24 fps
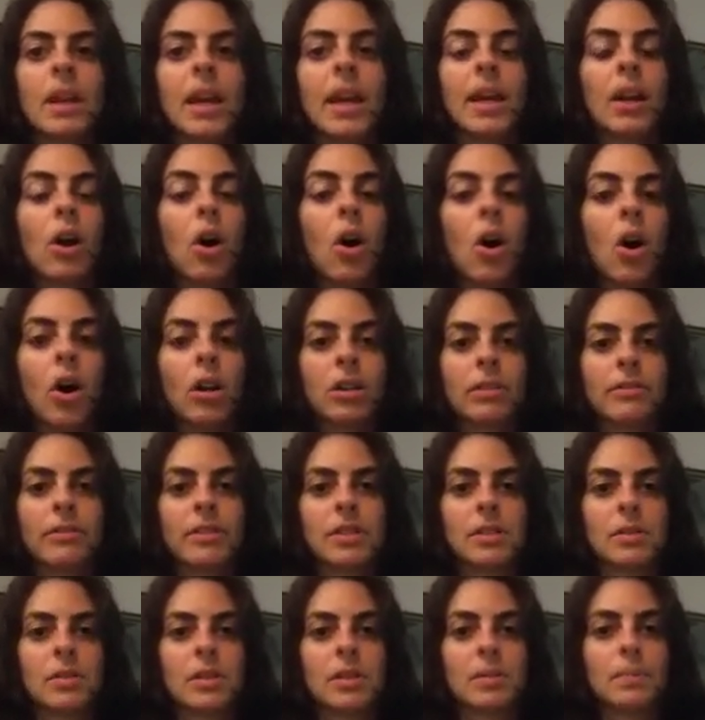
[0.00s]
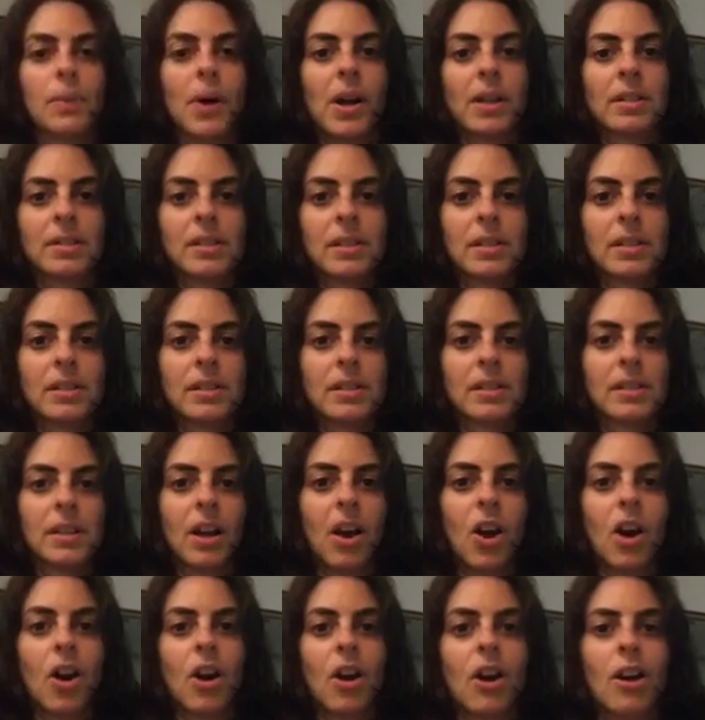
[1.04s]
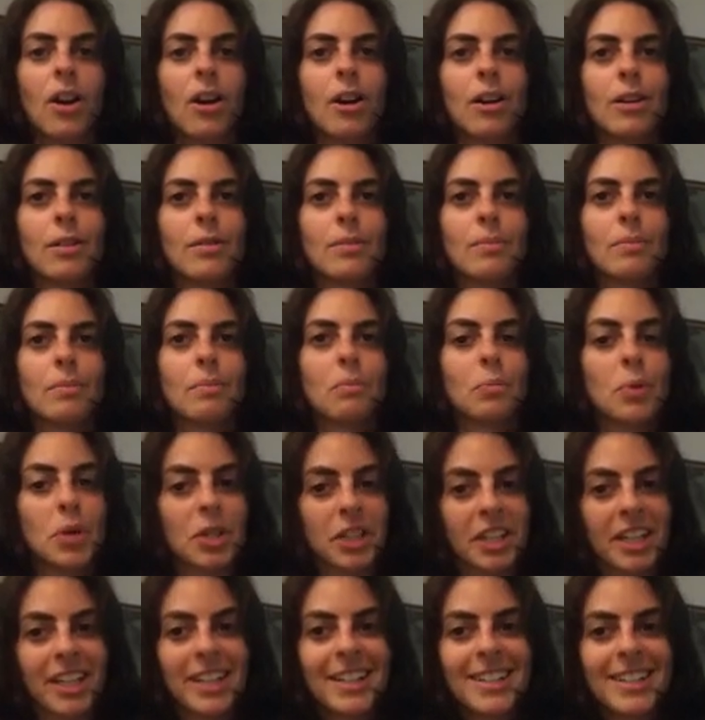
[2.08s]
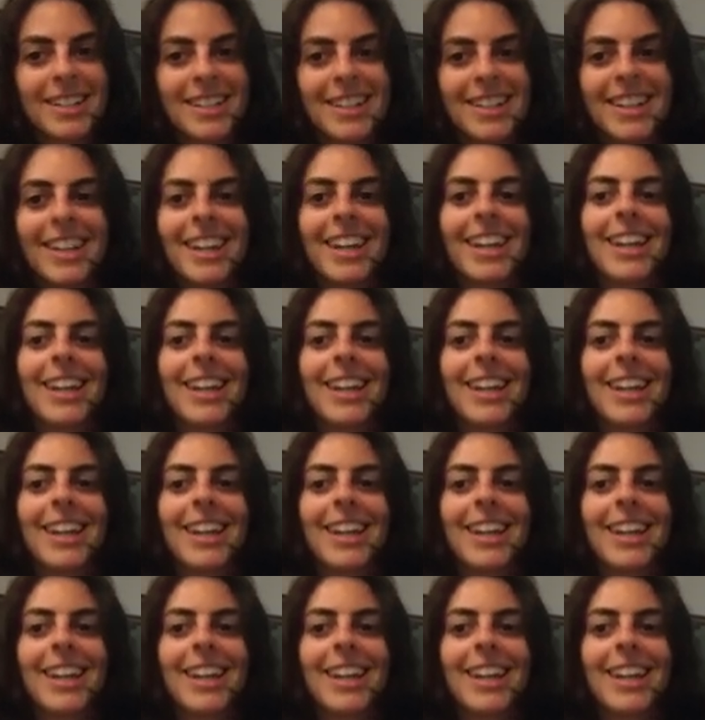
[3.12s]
And all of these responses are brilliant.